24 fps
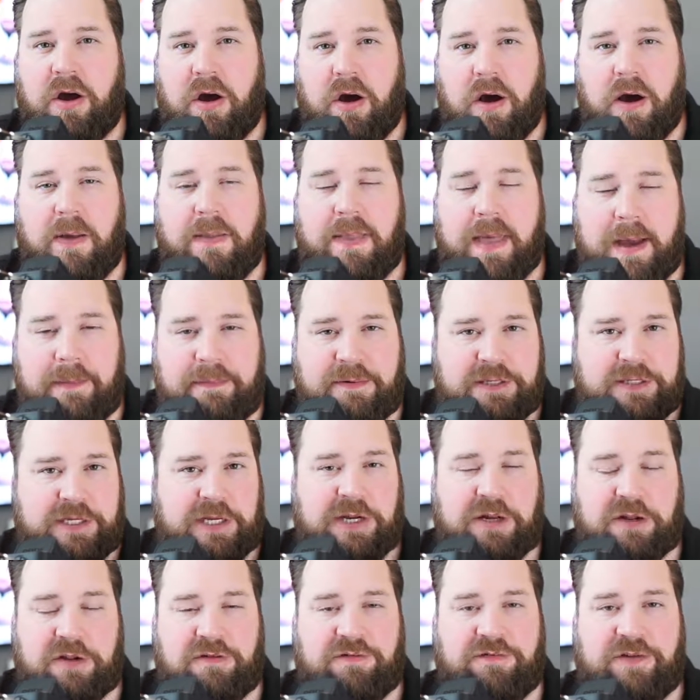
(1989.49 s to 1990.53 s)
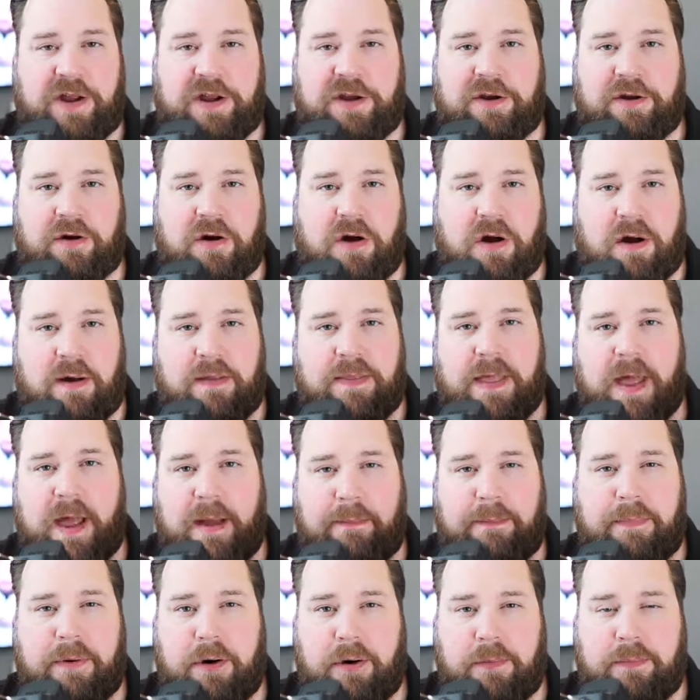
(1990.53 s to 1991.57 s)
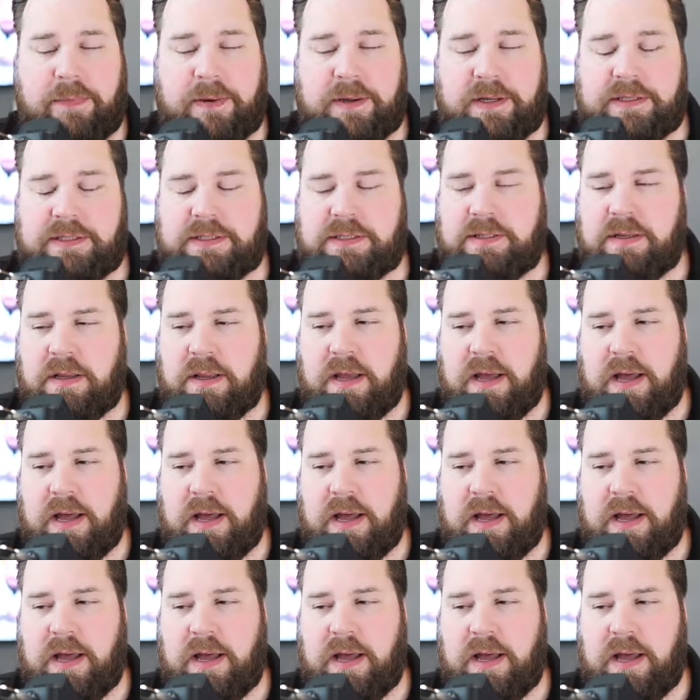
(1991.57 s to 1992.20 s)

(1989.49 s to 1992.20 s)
on that particular vendor, on that purpose.